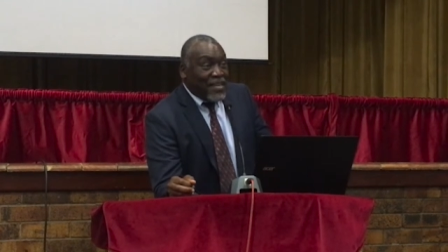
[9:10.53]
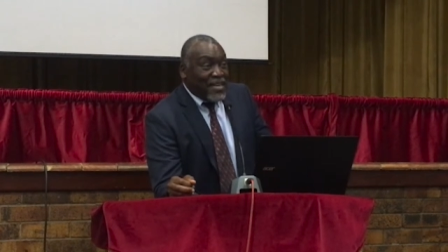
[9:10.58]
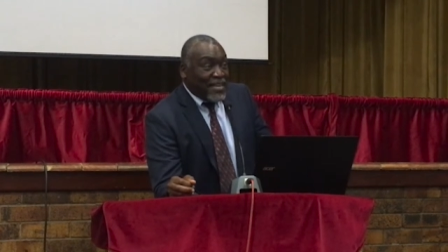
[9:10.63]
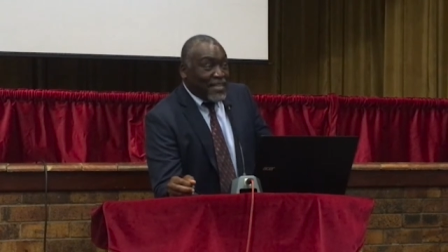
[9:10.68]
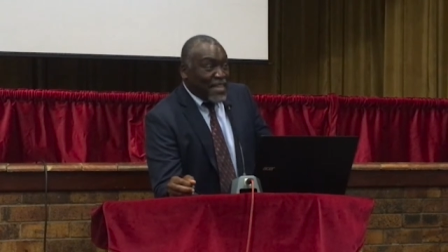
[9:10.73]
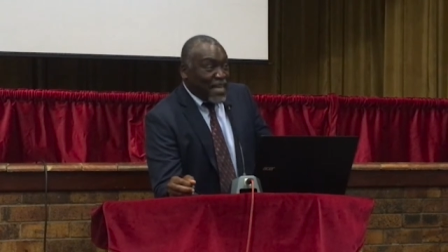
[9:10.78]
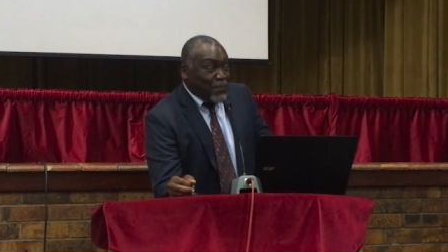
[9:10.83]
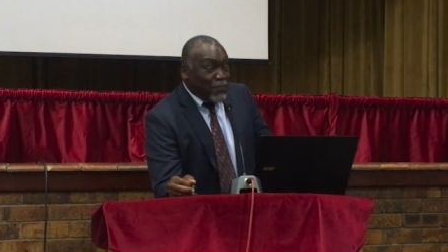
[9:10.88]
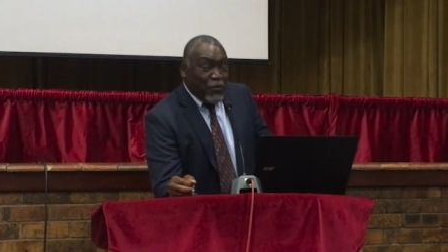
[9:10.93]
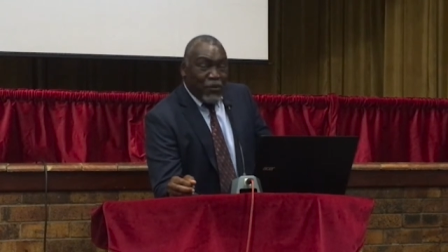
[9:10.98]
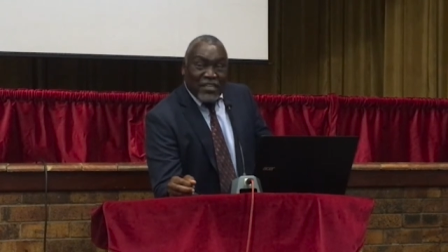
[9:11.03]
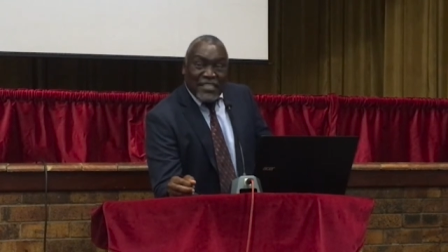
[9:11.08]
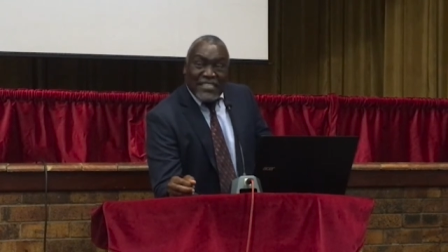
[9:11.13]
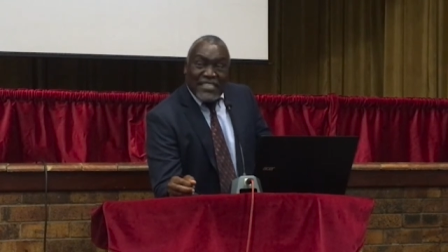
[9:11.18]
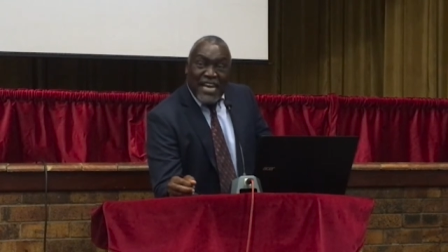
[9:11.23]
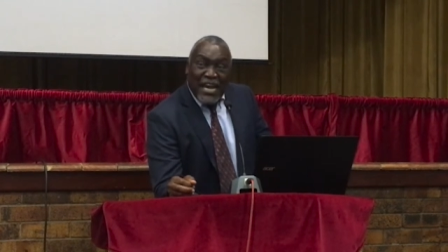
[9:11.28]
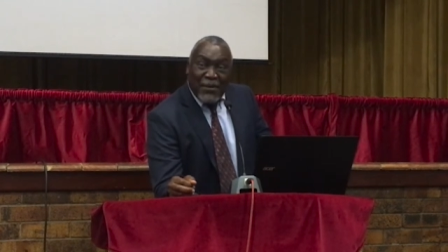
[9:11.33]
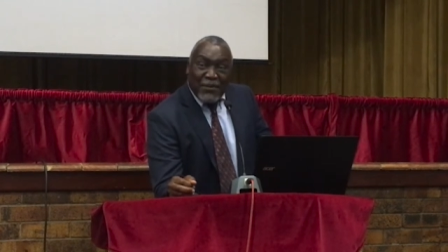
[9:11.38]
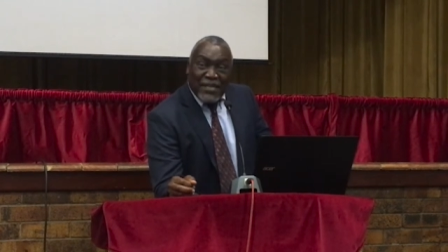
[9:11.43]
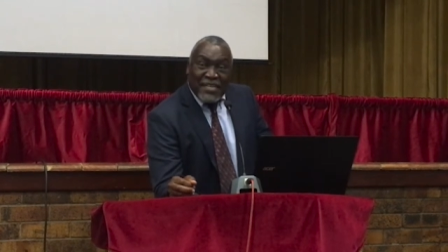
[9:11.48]
At that
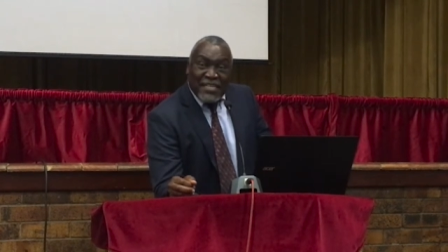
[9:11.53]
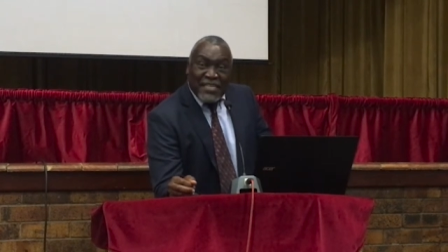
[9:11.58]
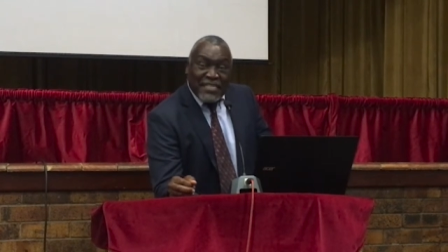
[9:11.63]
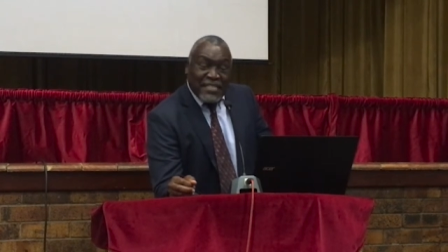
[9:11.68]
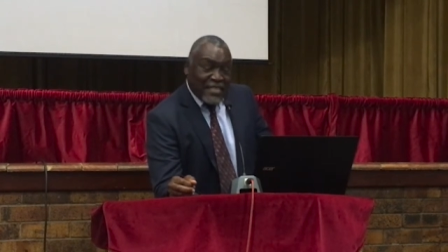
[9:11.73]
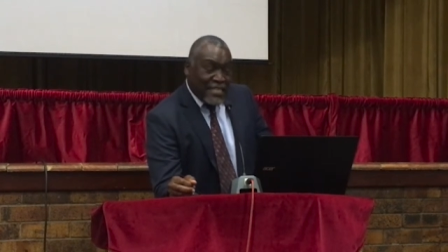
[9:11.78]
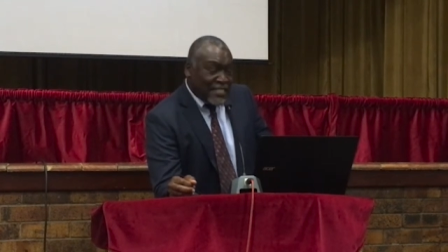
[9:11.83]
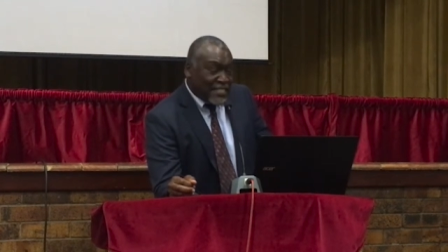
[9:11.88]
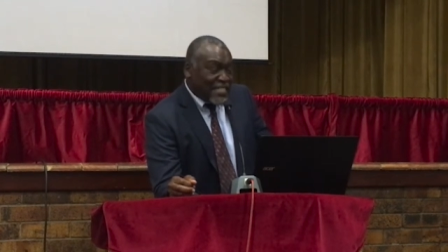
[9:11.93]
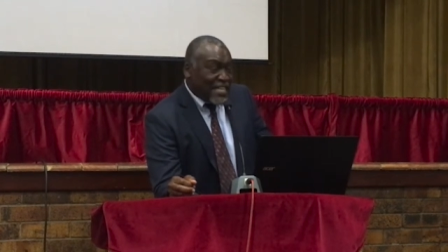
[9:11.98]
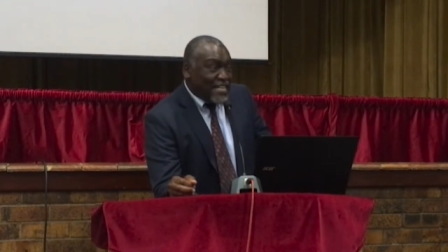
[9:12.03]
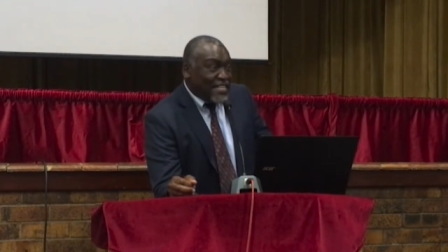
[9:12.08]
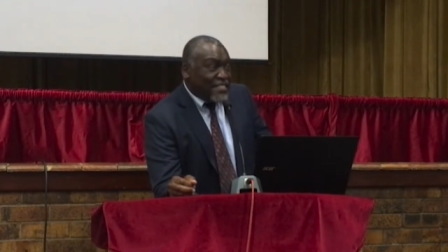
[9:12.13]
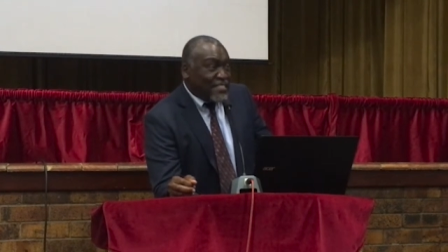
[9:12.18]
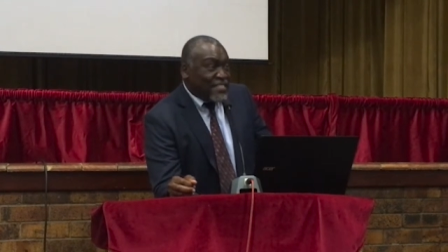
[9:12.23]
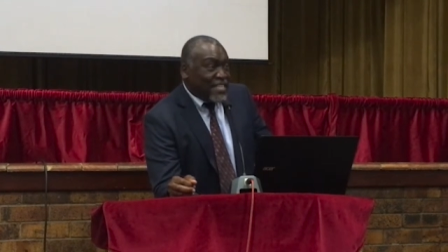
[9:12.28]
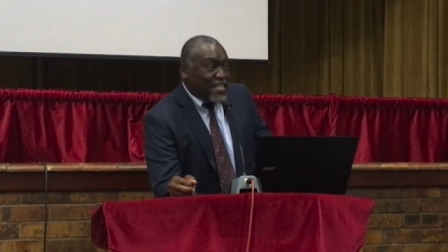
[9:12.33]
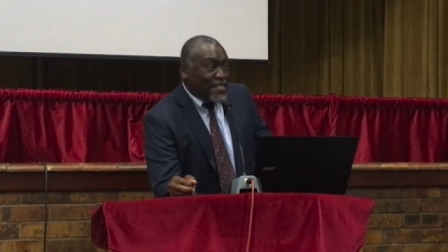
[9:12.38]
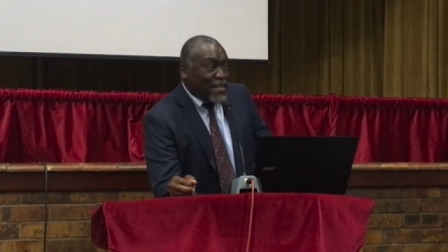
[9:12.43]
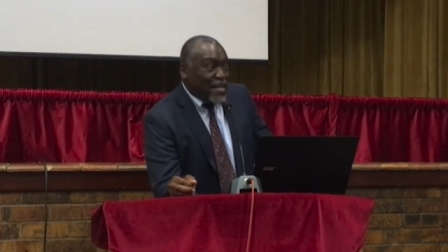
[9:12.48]
point now, he, he
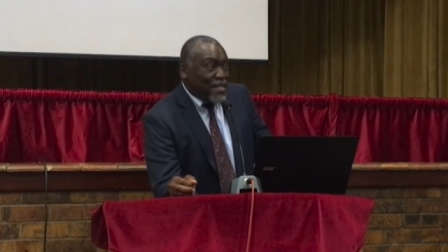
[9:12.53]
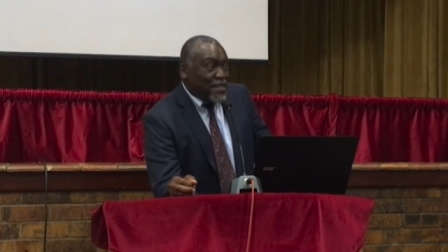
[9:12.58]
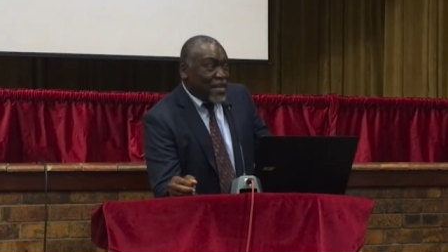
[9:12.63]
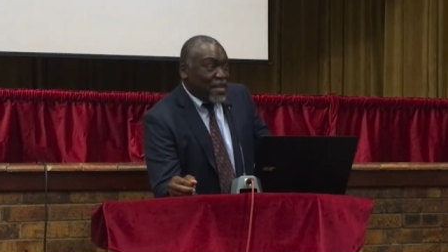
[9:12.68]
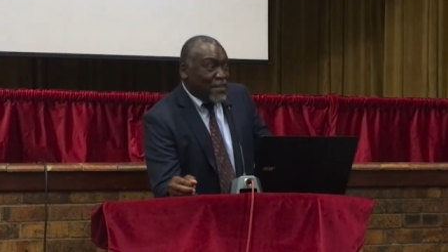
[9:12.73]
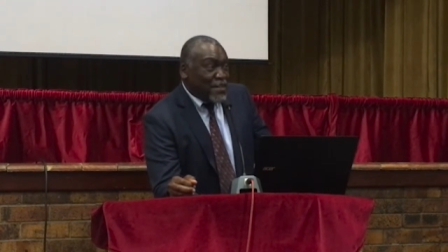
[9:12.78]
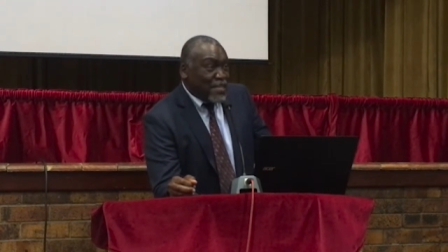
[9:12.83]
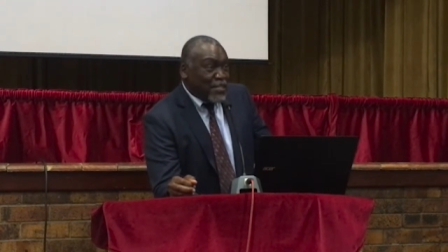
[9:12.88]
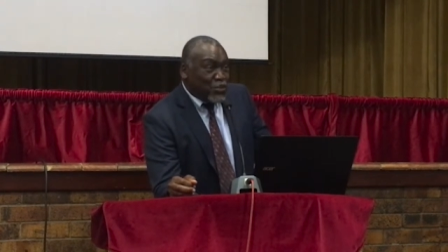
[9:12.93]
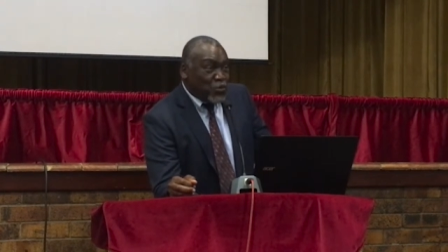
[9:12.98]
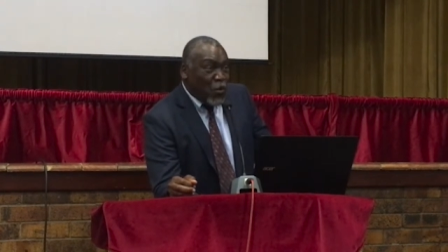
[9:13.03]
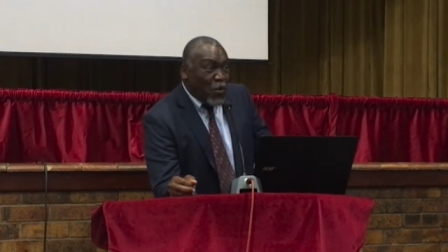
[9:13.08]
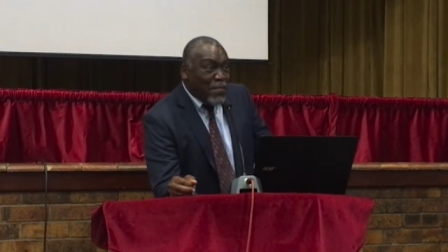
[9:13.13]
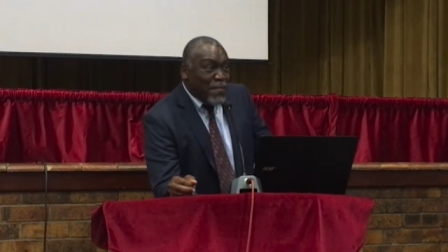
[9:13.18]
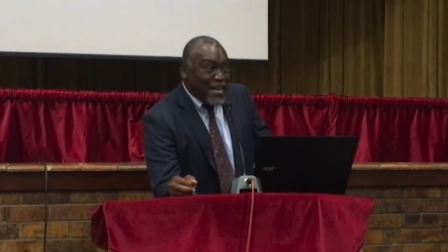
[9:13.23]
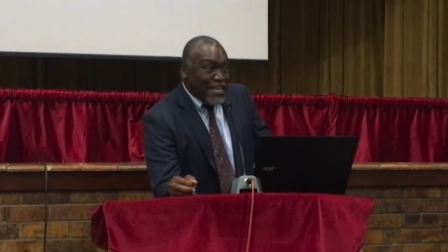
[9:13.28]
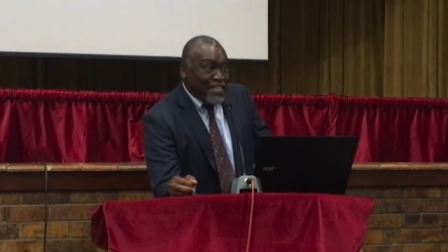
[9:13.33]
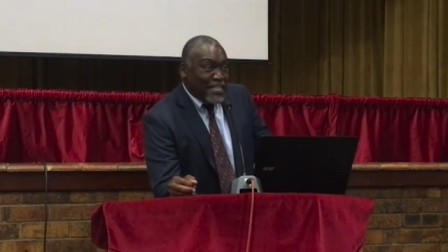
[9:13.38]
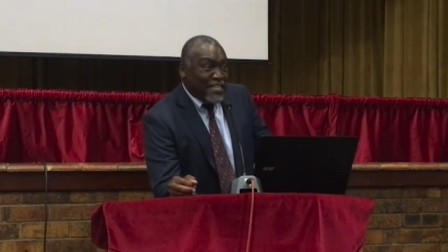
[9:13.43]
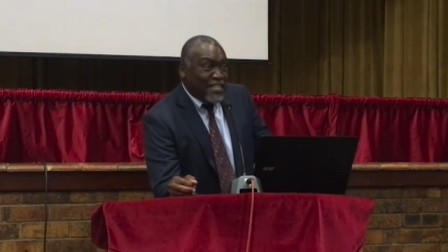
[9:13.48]
says, uh, this
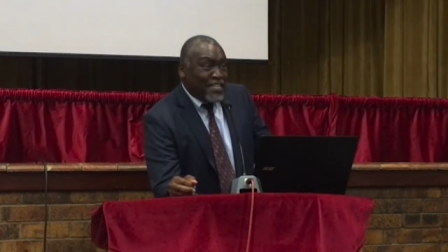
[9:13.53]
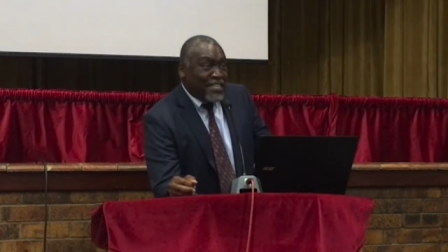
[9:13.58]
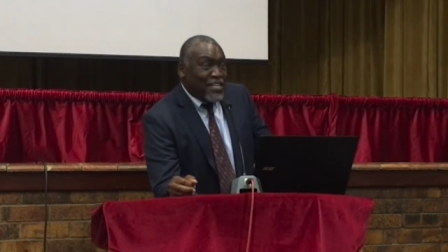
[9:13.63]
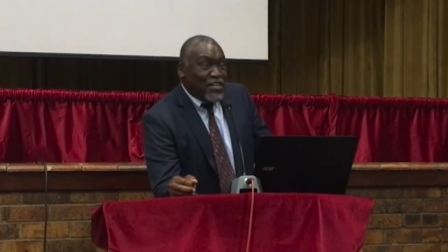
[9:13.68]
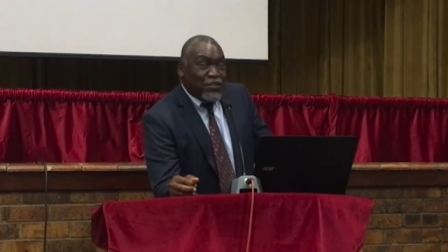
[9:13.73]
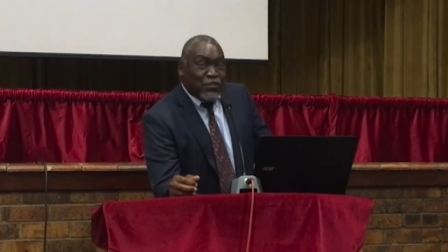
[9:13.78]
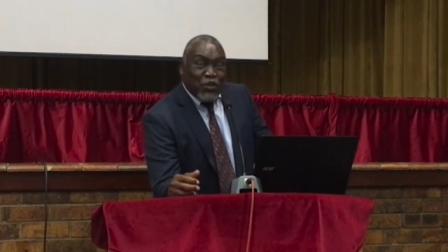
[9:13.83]
woman.